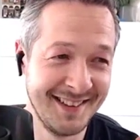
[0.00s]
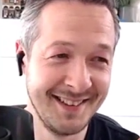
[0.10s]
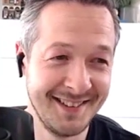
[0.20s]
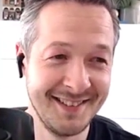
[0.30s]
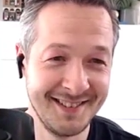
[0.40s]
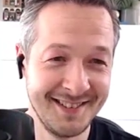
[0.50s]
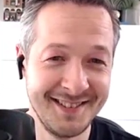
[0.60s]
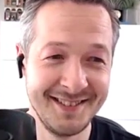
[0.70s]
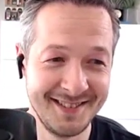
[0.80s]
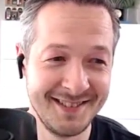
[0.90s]

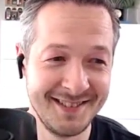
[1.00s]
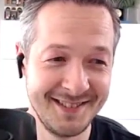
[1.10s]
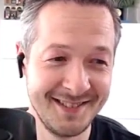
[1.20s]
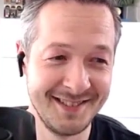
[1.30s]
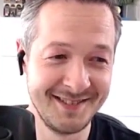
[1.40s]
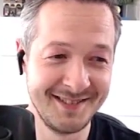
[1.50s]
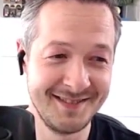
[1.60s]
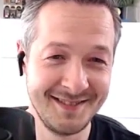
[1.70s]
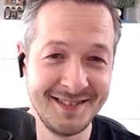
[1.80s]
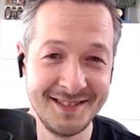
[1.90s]

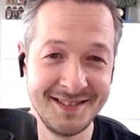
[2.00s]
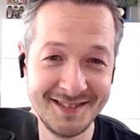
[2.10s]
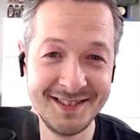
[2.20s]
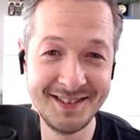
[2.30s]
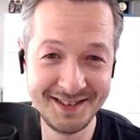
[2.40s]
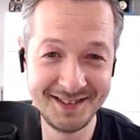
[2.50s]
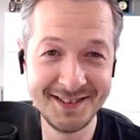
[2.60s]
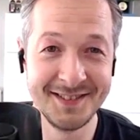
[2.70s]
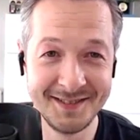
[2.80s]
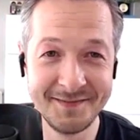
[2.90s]

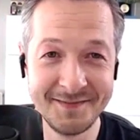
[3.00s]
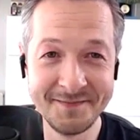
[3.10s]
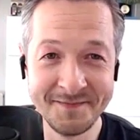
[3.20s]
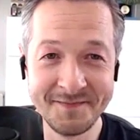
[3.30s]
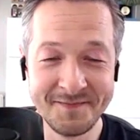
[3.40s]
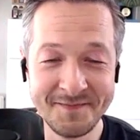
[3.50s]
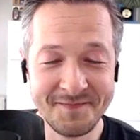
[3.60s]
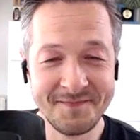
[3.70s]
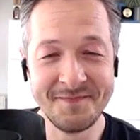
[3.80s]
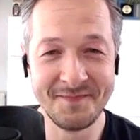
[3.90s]

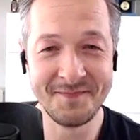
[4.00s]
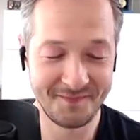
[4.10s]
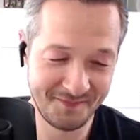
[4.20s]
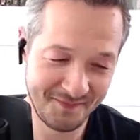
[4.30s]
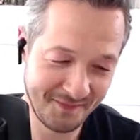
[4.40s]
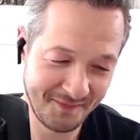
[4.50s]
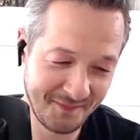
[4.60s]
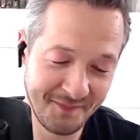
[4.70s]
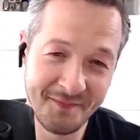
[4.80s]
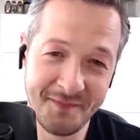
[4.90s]

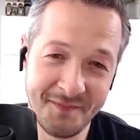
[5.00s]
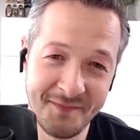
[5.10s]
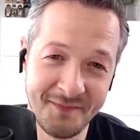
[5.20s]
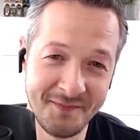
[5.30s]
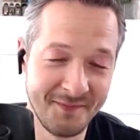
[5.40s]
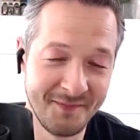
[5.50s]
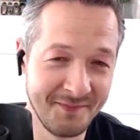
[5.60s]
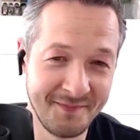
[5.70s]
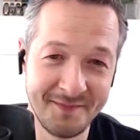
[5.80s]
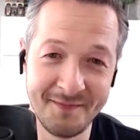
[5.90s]

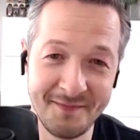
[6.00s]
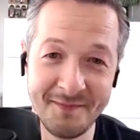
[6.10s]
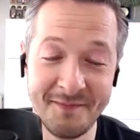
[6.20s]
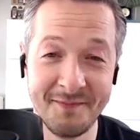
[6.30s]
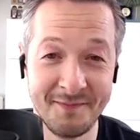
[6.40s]
The person shown says nothing.